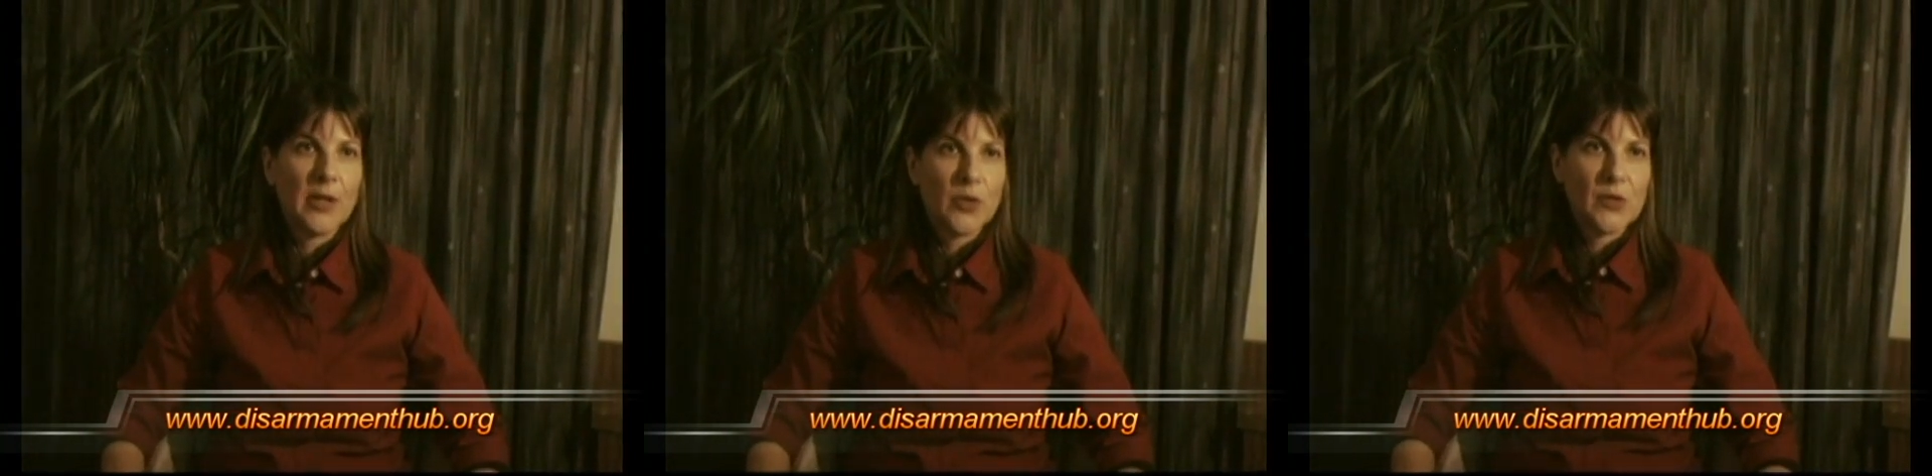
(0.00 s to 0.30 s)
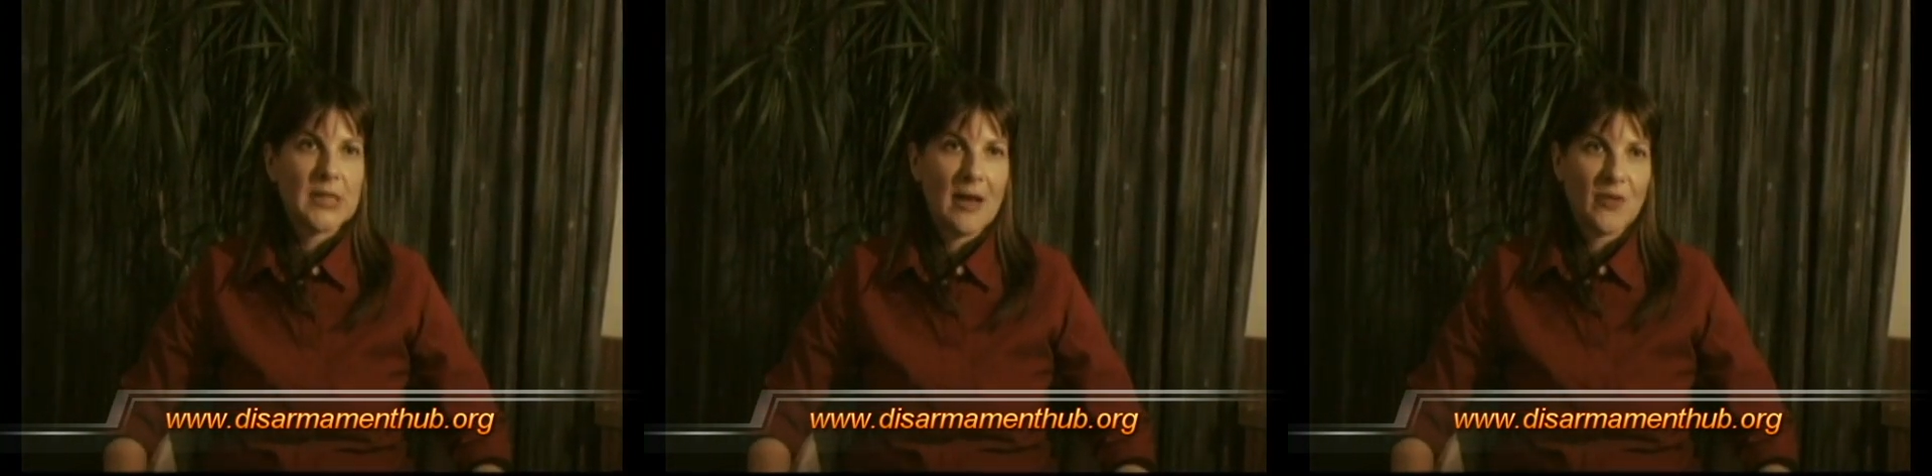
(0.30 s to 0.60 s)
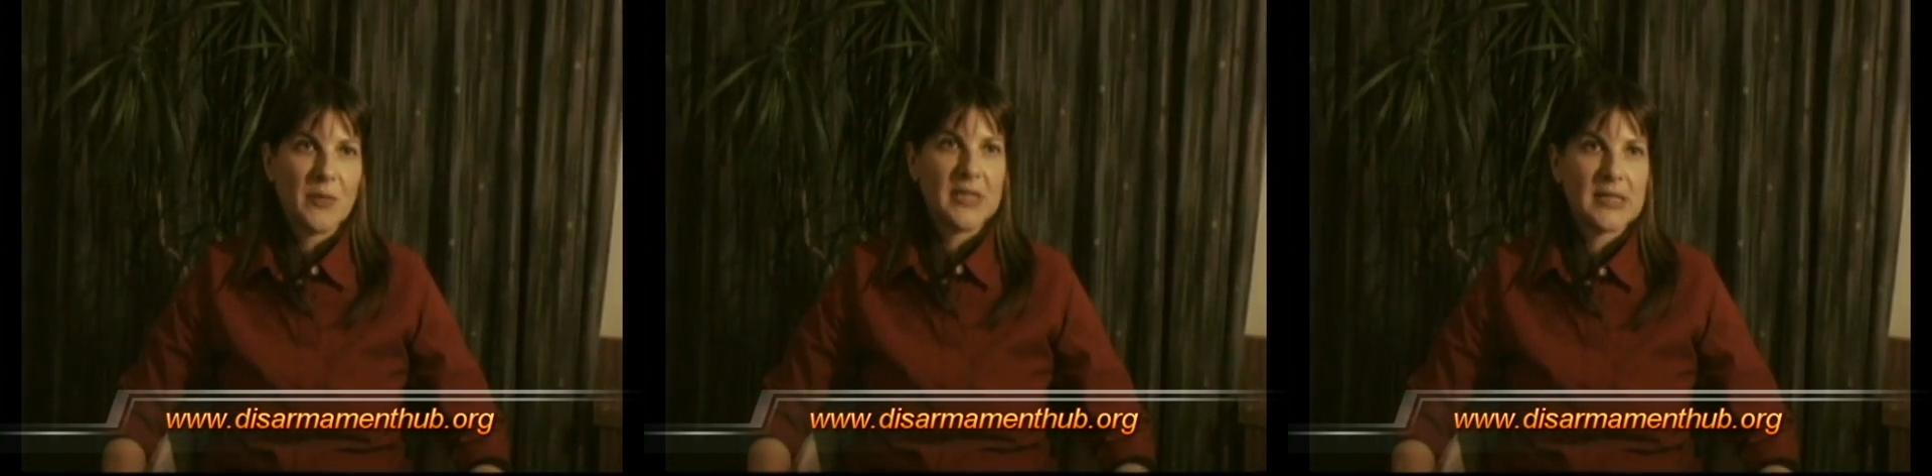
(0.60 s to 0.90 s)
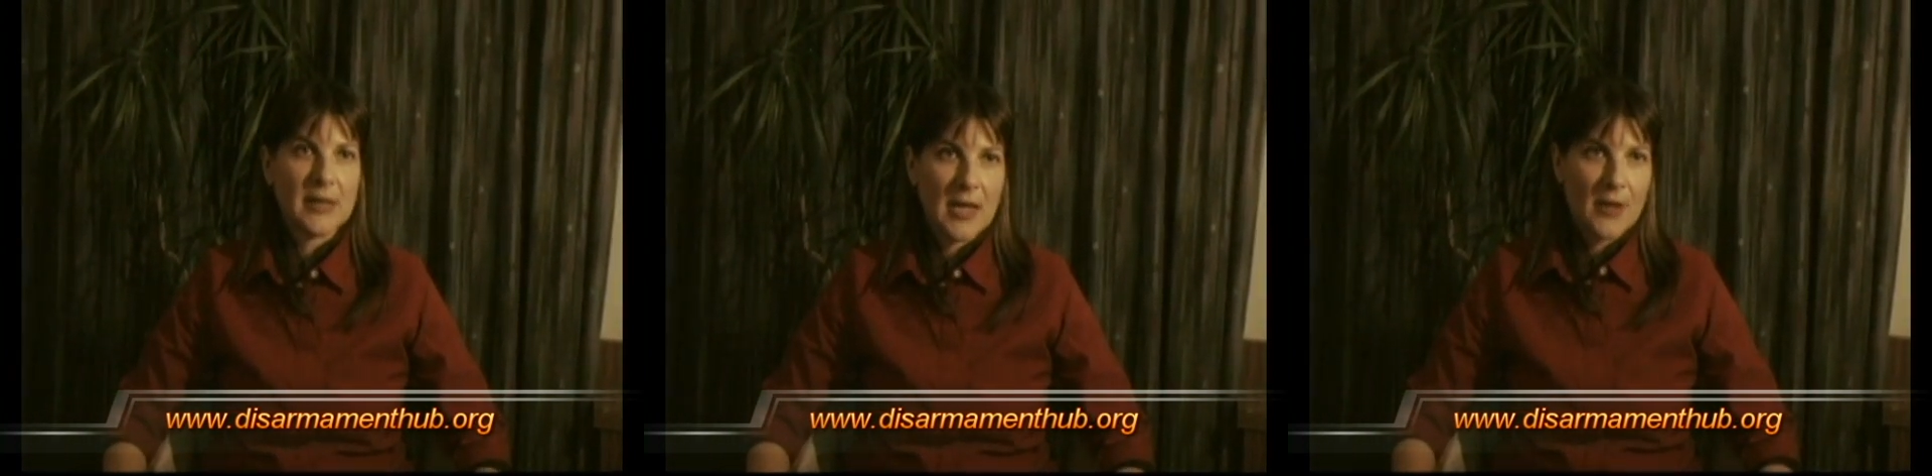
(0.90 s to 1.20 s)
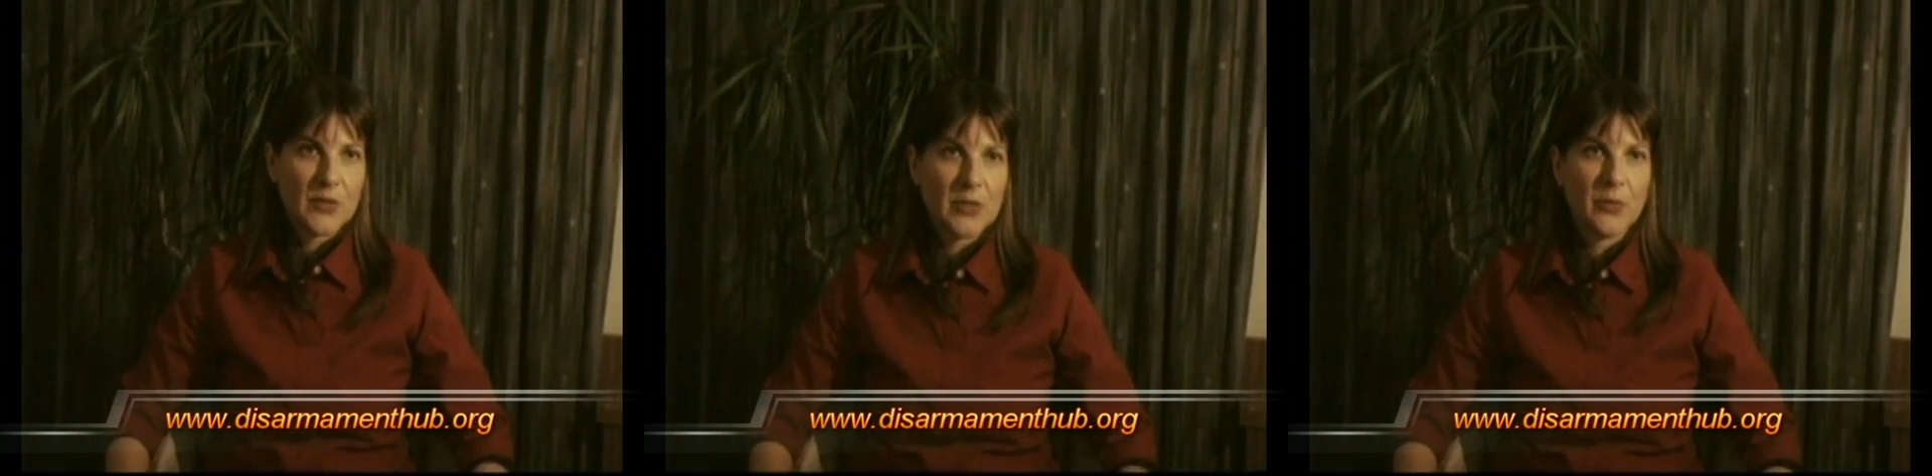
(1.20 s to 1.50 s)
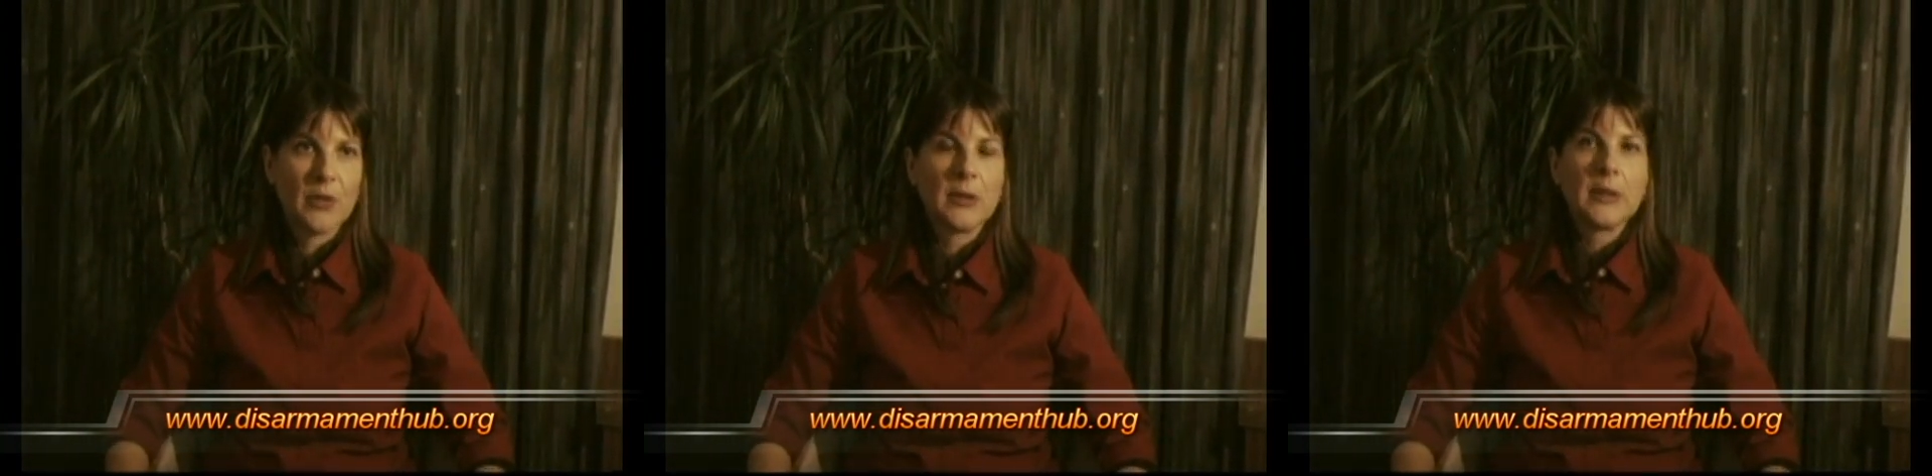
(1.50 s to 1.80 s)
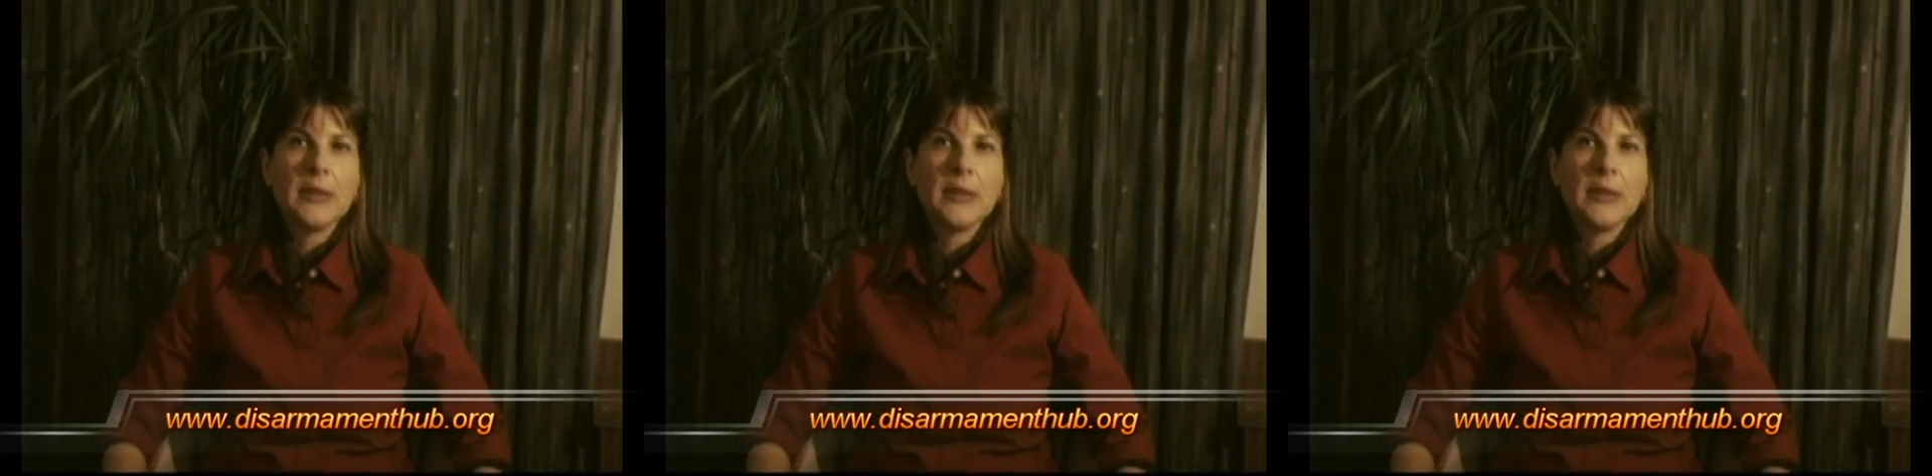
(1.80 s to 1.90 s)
and those governments accountable.